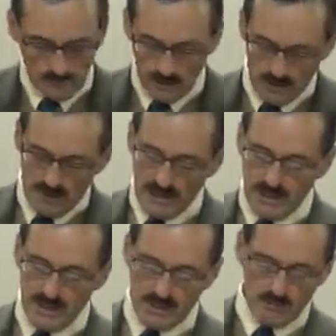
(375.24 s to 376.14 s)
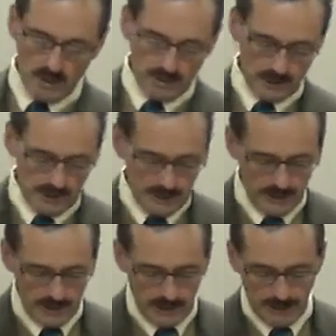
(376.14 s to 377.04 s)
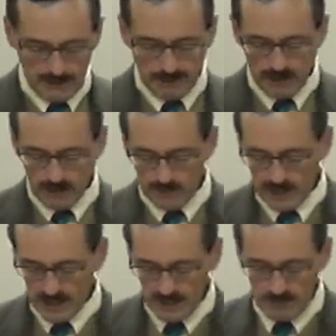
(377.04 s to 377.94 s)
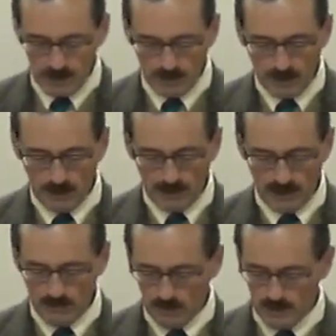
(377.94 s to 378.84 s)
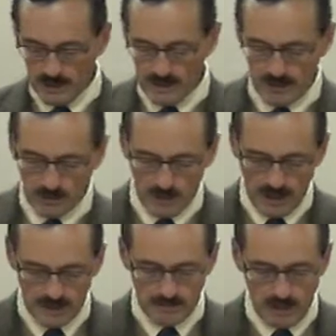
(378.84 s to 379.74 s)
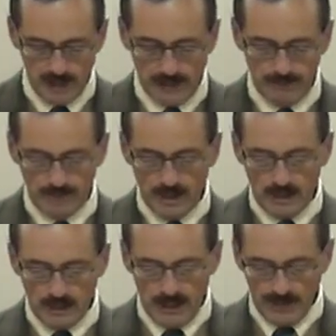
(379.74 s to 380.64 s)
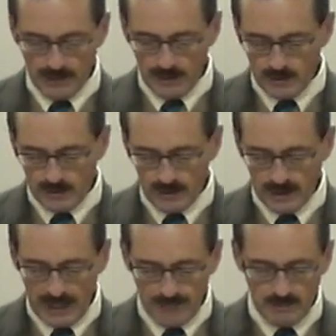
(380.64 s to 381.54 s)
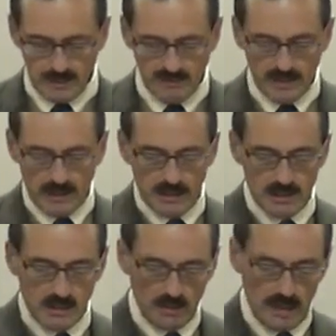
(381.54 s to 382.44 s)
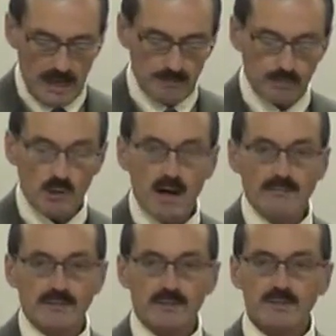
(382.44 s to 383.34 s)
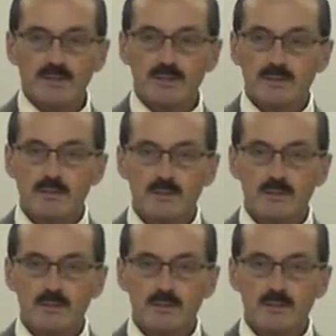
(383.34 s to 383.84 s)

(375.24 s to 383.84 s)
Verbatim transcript: So this is what the, the intertestamental period will be summarized by. Now the Jews in captivity still had prophets